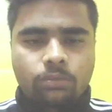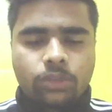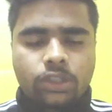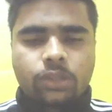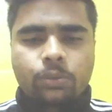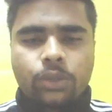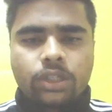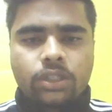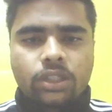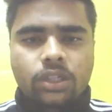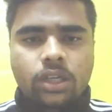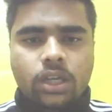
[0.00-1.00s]
First one is
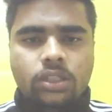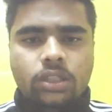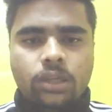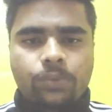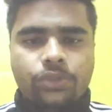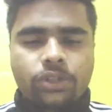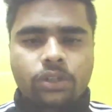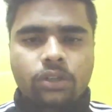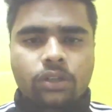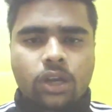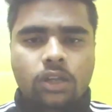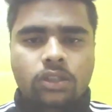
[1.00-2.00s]
the transcription.
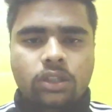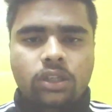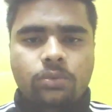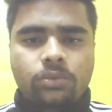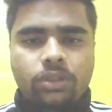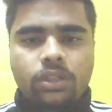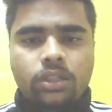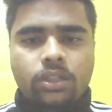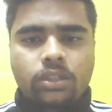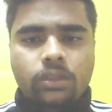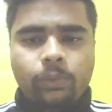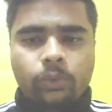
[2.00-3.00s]
Transcription
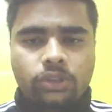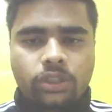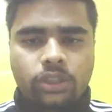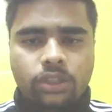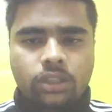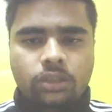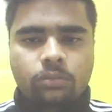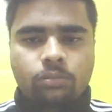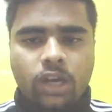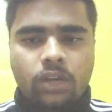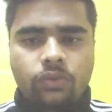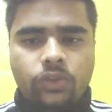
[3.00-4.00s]
is the process
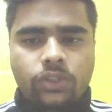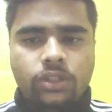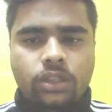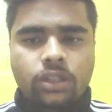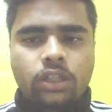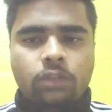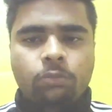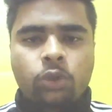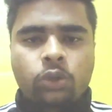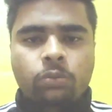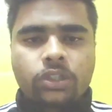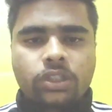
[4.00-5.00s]
by which the
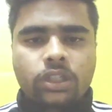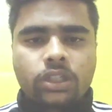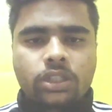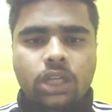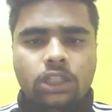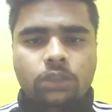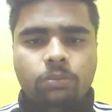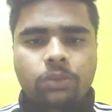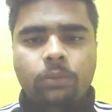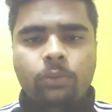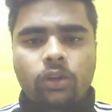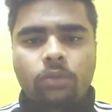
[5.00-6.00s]
information is
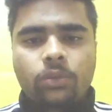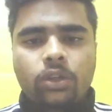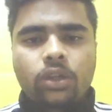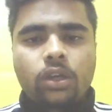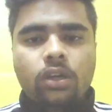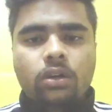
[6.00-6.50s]
transferred from